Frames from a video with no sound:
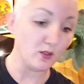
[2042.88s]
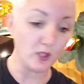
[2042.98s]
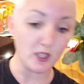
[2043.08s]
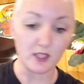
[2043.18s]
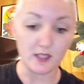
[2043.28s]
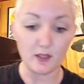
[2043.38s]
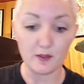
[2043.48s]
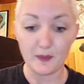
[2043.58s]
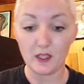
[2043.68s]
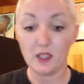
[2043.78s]
Oh, look,
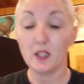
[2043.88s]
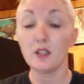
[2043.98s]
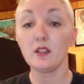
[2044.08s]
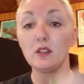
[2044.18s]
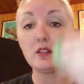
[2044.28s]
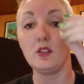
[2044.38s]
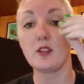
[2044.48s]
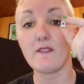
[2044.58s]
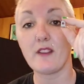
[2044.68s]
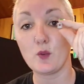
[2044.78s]

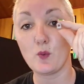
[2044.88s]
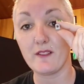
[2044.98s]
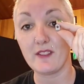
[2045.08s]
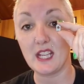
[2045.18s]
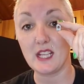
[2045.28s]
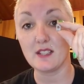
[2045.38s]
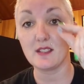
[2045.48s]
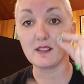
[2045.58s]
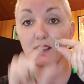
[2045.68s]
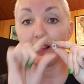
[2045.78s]
you can find one of
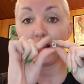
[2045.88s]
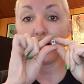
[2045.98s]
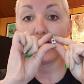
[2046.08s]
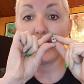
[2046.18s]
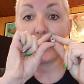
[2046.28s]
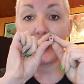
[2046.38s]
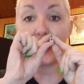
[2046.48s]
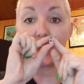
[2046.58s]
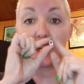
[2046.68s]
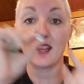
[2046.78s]
these. And
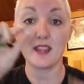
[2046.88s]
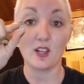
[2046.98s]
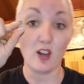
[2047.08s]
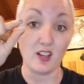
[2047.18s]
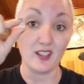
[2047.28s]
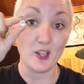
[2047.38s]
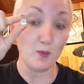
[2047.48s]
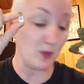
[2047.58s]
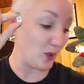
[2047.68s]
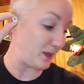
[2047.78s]
then there are
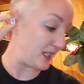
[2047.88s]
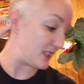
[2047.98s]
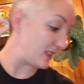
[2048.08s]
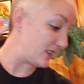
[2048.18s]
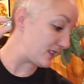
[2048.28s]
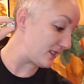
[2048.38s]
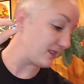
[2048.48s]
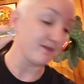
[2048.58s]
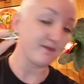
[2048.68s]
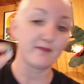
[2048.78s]
little blue pieces
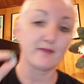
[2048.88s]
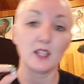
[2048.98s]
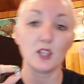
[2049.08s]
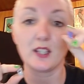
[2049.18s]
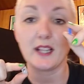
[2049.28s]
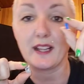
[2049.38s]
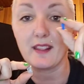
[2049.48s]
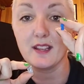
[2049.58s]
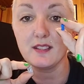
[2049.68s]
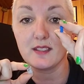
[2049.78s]
that look
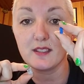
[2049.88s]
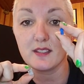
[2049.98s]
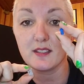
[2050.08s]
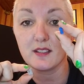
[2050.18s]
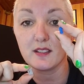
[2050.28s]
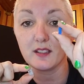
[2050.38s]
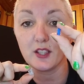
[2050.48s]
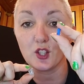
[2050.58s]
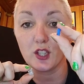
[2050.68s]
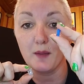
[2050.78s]
like this,
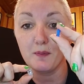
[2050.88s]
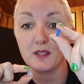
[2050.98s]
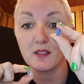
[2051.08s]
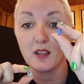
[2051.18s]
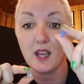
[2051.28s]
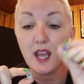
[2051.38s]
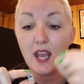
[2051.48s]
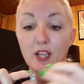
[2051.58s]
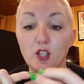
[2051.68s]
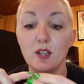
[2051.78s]
little clips.
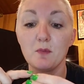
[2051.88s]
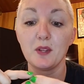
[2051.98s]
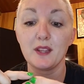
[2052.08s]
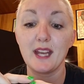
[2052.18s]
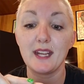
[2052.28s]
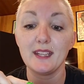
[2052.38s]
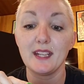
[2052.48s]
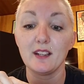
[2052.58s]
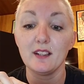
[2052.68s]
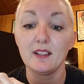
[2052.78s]
And you can put that
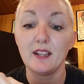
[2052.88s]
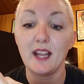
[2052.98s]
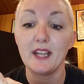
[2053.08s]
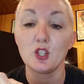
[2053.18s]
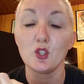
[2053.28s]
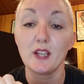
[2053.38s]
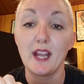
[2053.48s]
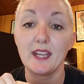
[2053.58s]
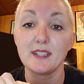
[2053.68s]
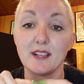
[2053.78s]
in there and
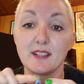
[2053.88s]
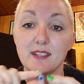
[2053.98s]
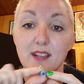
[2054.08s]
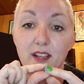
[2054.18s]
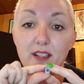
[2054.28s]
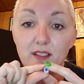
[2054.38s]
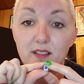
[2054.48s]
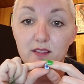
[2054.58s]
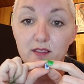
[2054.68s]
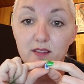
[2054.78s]
create a stud.
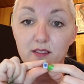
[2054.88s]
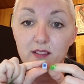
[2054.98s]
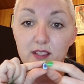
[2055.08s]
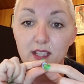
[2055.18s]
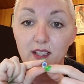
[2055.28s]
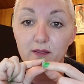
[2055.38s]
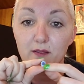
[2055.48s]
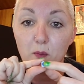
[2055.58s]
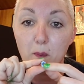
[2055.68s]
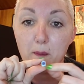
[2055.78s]
See?
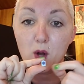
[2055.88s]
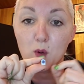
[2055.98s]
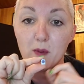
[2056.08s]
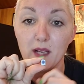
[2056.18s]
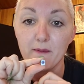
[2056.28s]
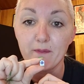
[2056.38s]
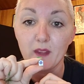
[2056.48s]
Boom.